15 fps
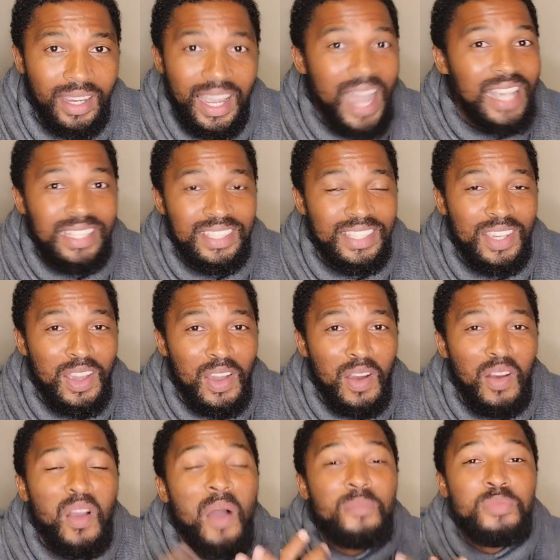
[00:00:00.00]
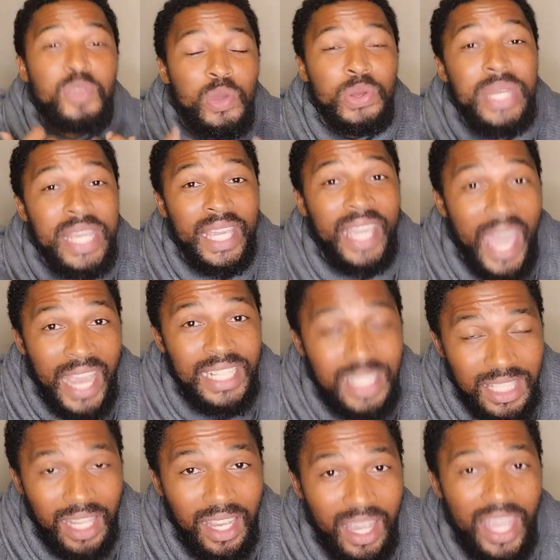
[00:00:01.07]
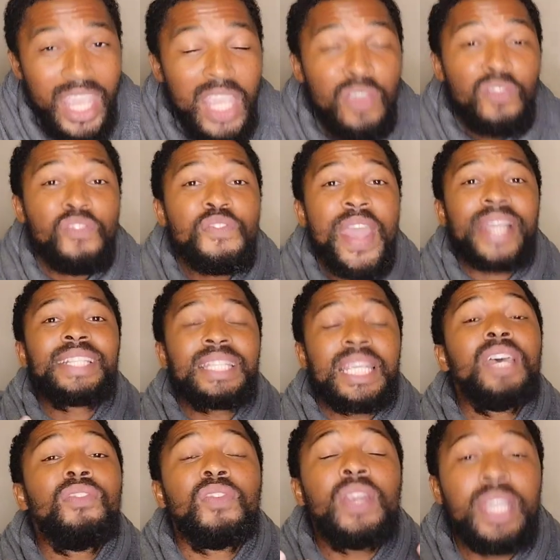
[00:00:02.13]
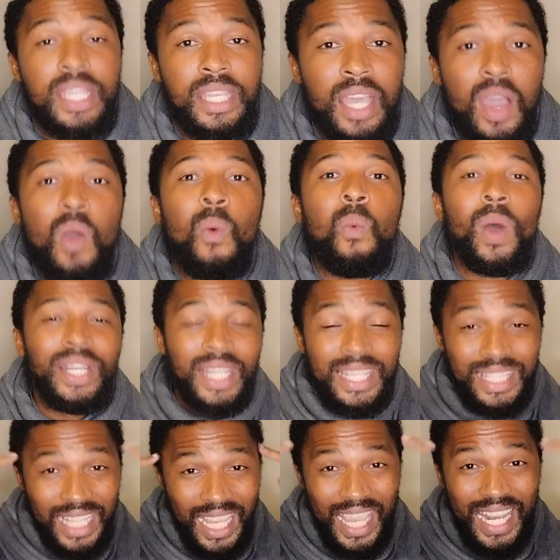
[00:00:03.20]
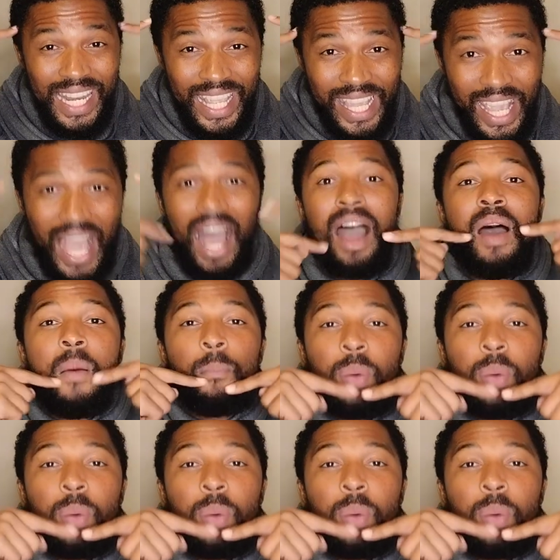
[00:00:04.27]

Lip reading: Guys, communicate effectively what is in here.